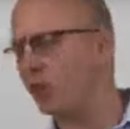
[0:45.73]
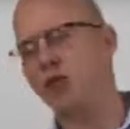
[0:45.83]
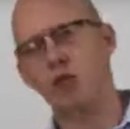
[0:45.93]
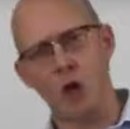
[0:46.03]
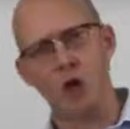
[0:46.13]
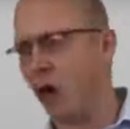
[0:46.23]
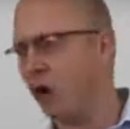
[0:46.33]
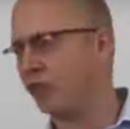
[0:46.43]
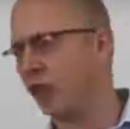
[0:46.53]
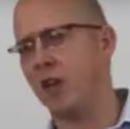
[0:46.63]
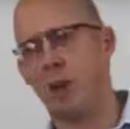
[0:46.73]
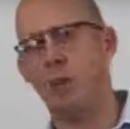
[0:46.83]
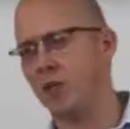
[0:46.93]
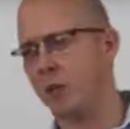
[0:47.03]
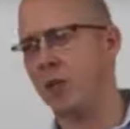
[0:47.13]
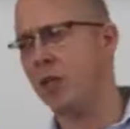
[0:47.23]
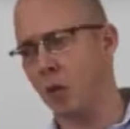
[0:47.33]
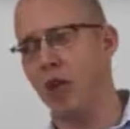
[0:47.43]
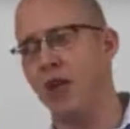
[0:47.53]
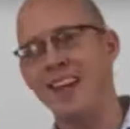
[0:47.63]
We start our study of public
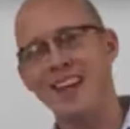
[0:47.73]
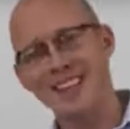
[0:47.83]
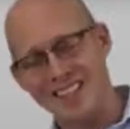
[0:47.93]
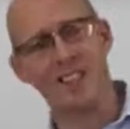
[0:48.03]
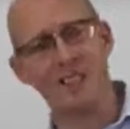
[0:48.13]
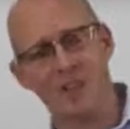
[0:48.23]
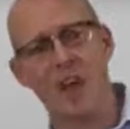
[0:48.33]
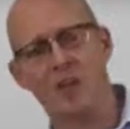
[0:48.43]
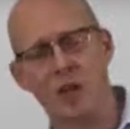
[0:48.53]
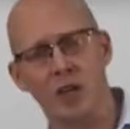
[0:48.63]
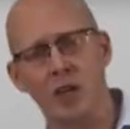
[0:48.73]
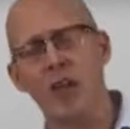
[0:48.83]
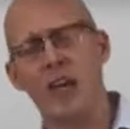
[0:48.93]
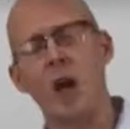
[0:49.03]
speaking with just that very thing.